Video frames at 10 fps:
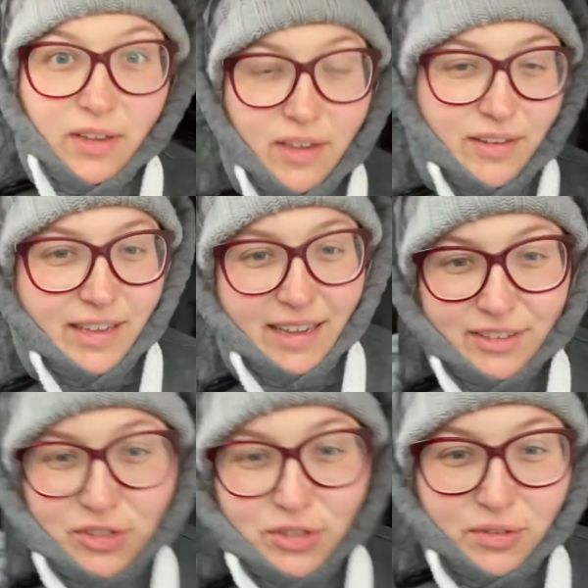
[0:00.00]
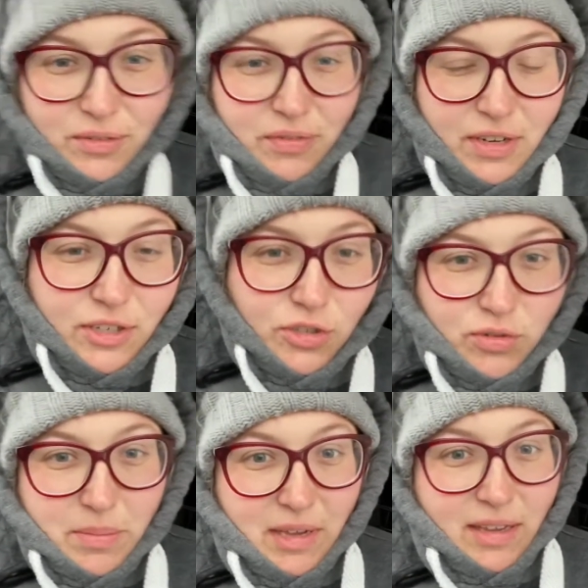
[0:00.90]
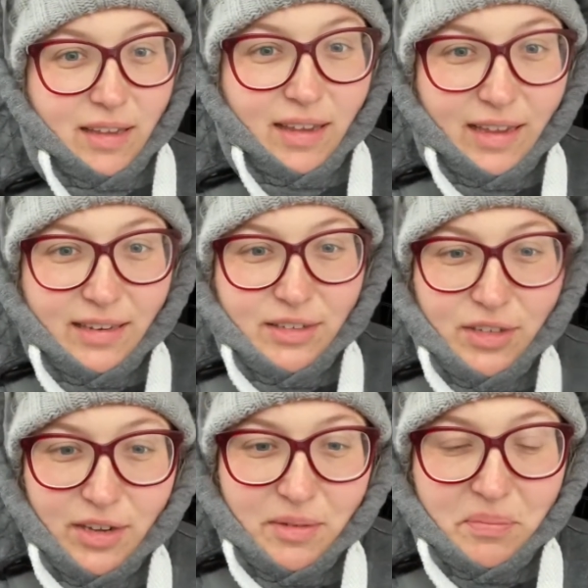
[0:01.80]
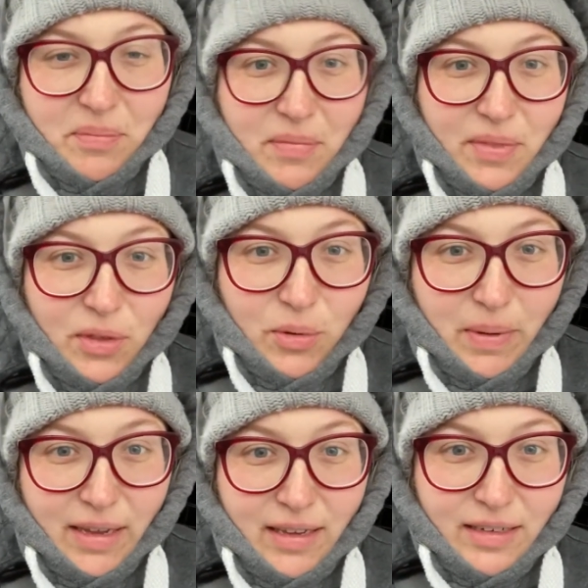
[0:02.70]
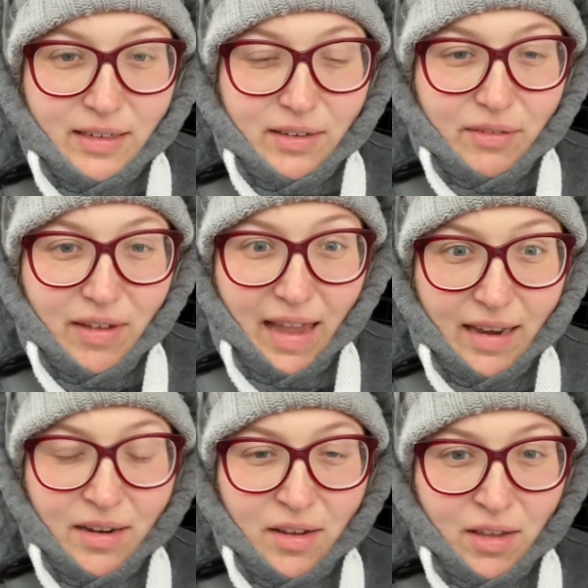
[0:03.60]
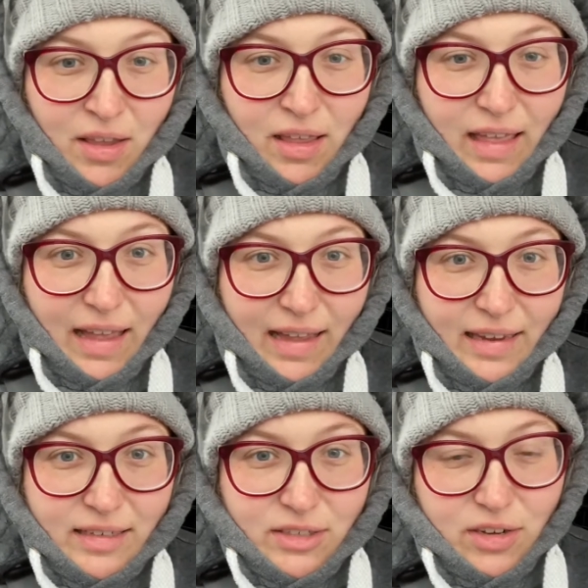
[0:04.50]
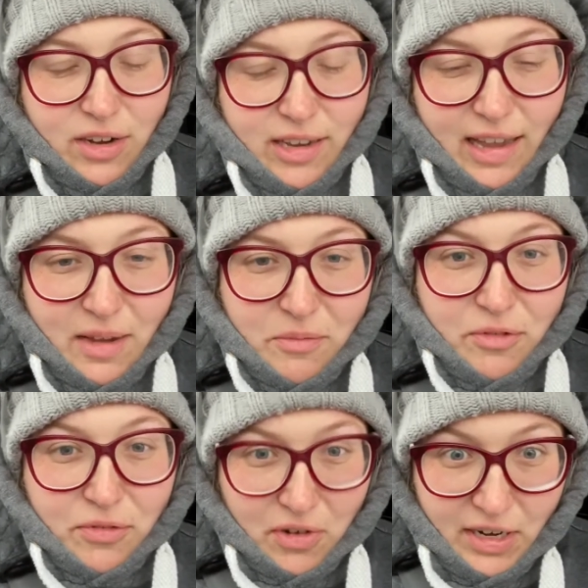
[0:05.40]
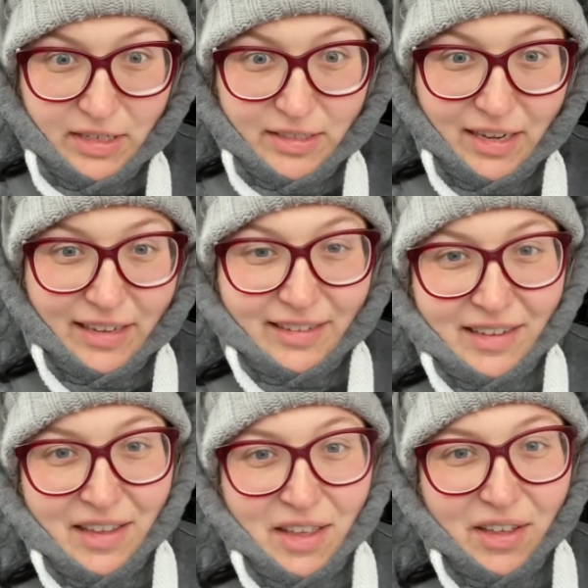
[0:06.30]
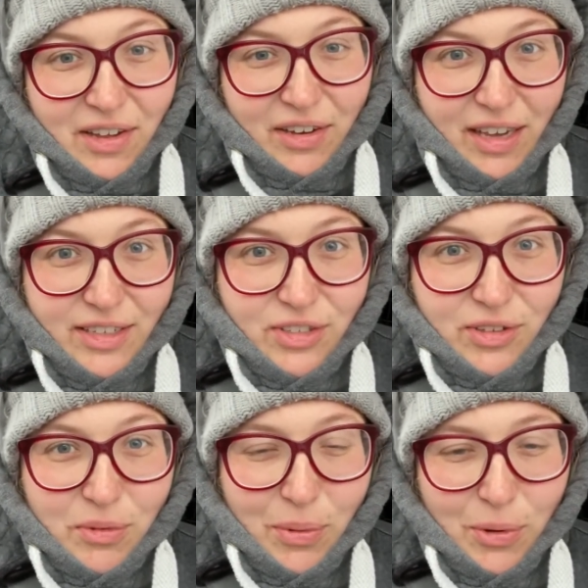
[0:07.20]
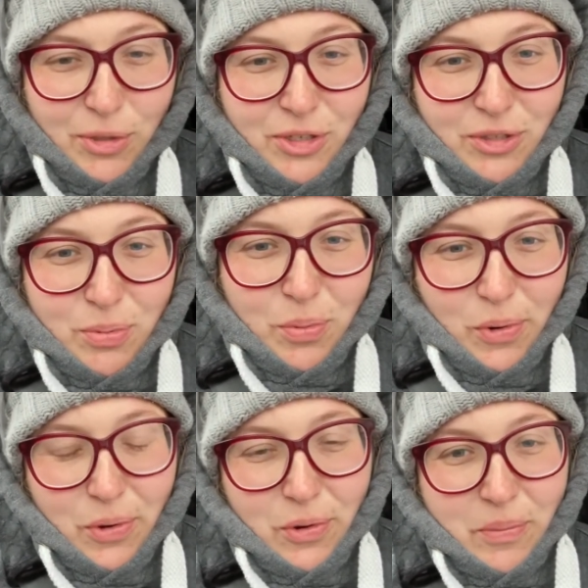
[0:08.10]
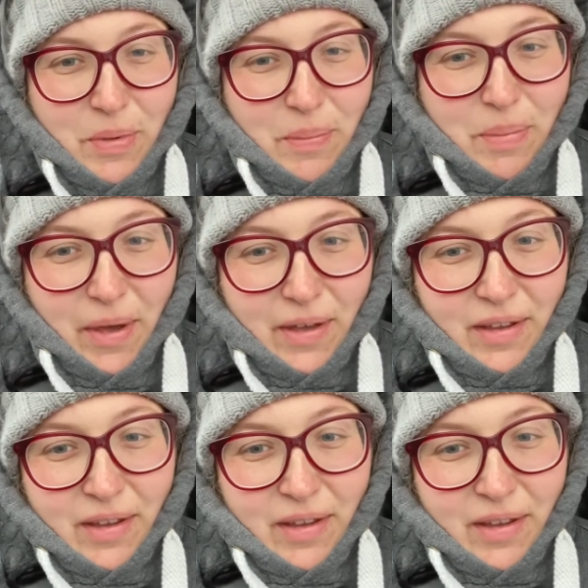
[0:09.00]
Okay, I just finished swimming and got back in the van, and I am freezing. Okay, so the water's warm, but